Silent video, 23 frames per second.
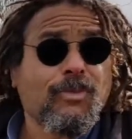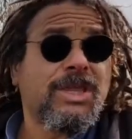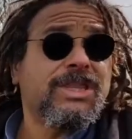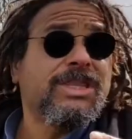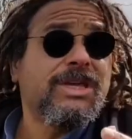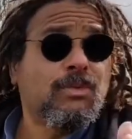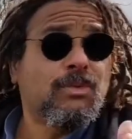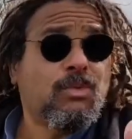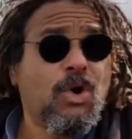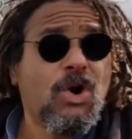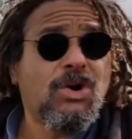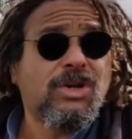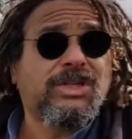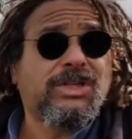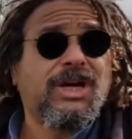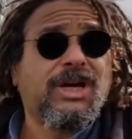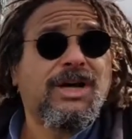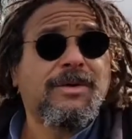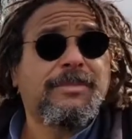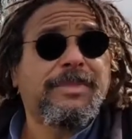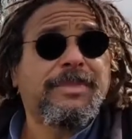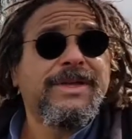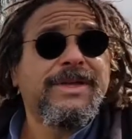They walked
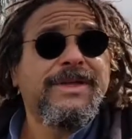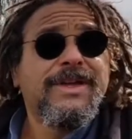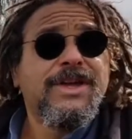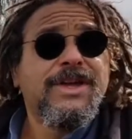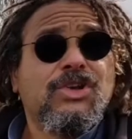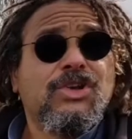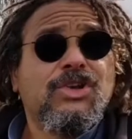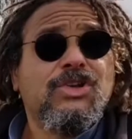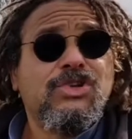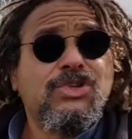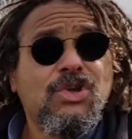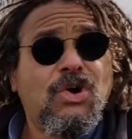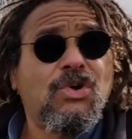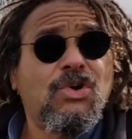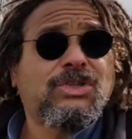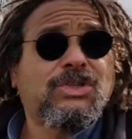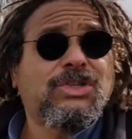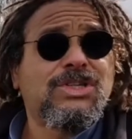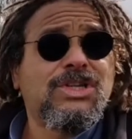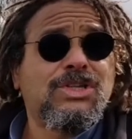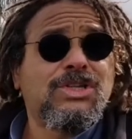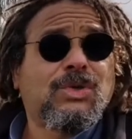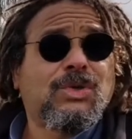up,
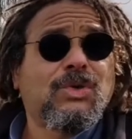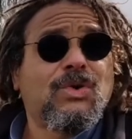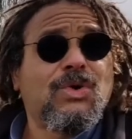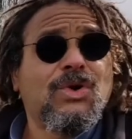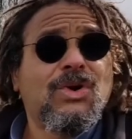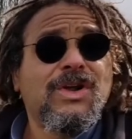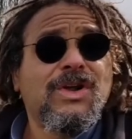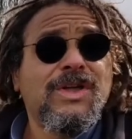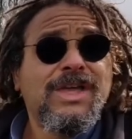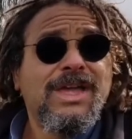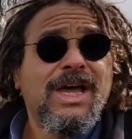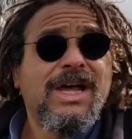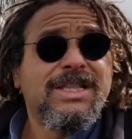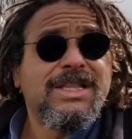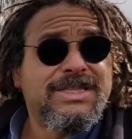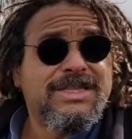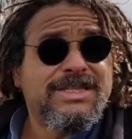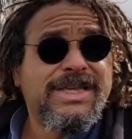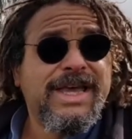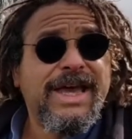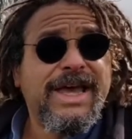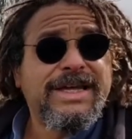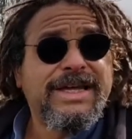knocked on the door, and
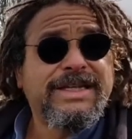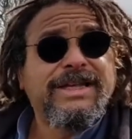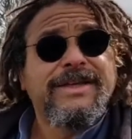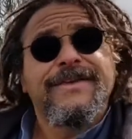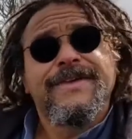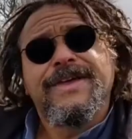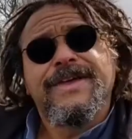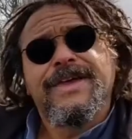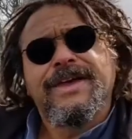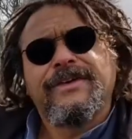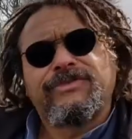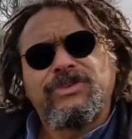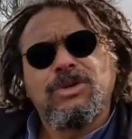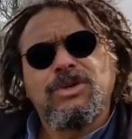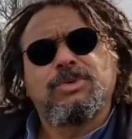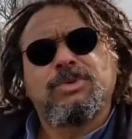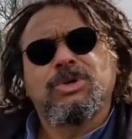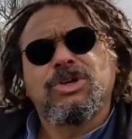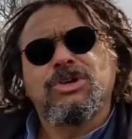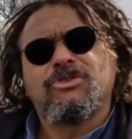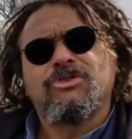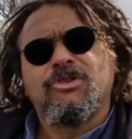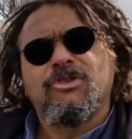said, "If you
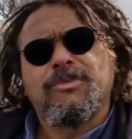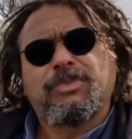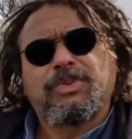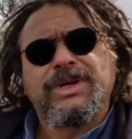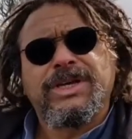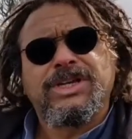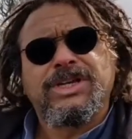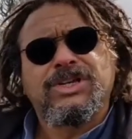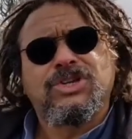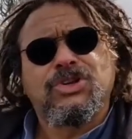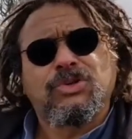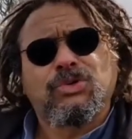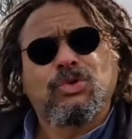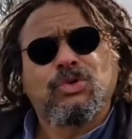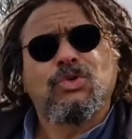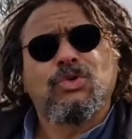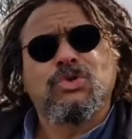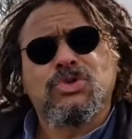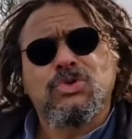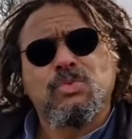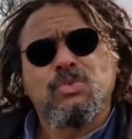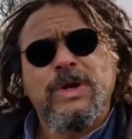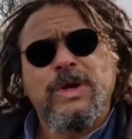were going to replace your
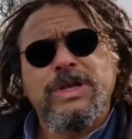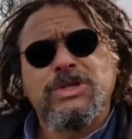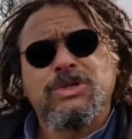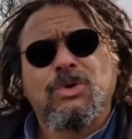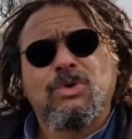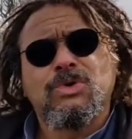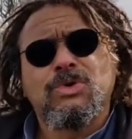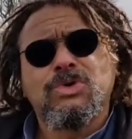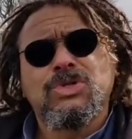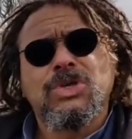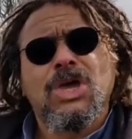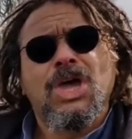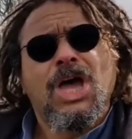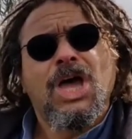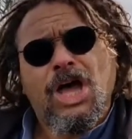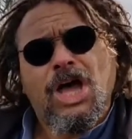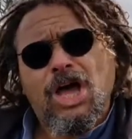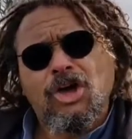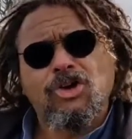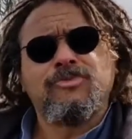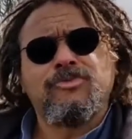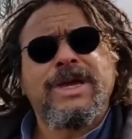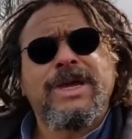doors and windows,
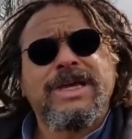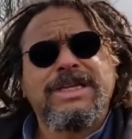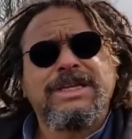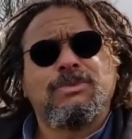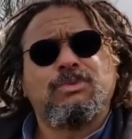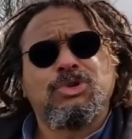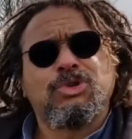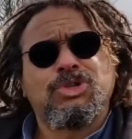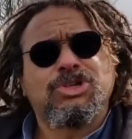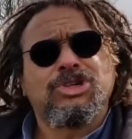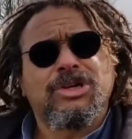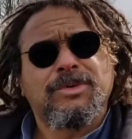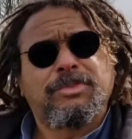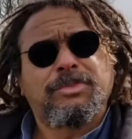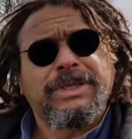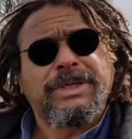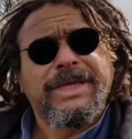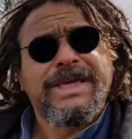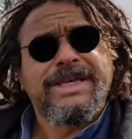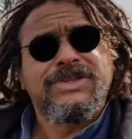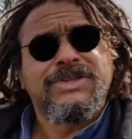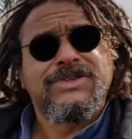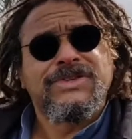how many would you
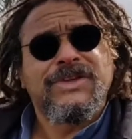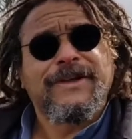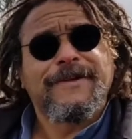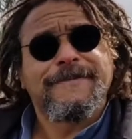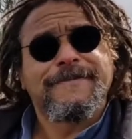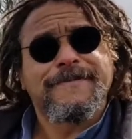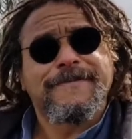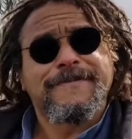replace?"